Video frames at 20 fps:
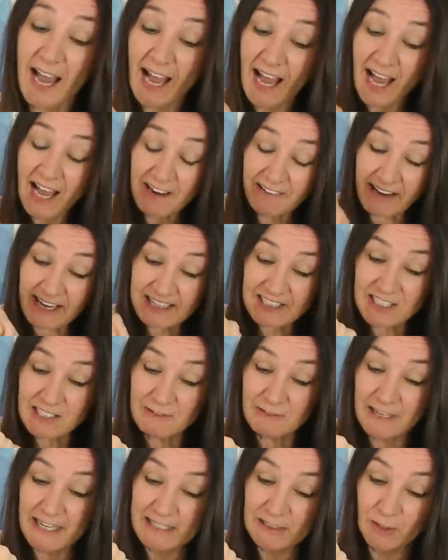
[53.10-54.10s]
are
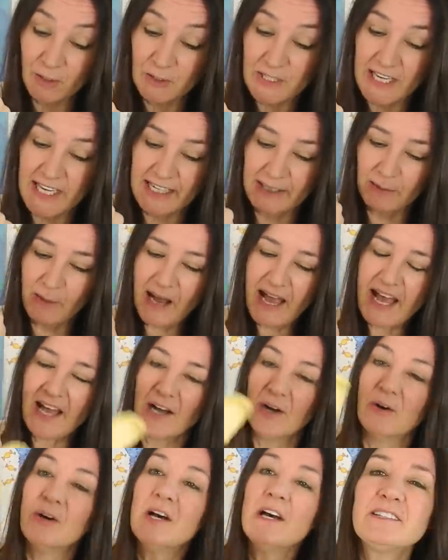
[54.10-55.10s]
actually green looking.
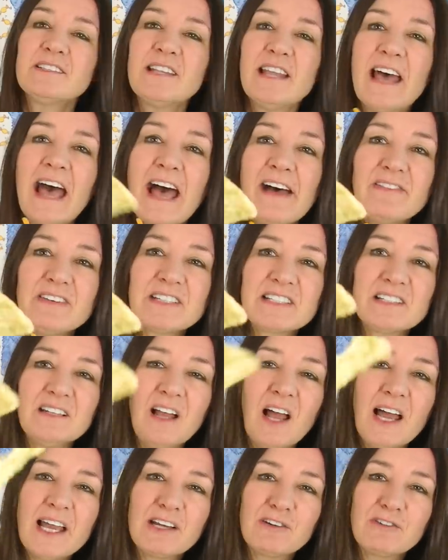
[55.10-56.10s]
Wow. So they have a slight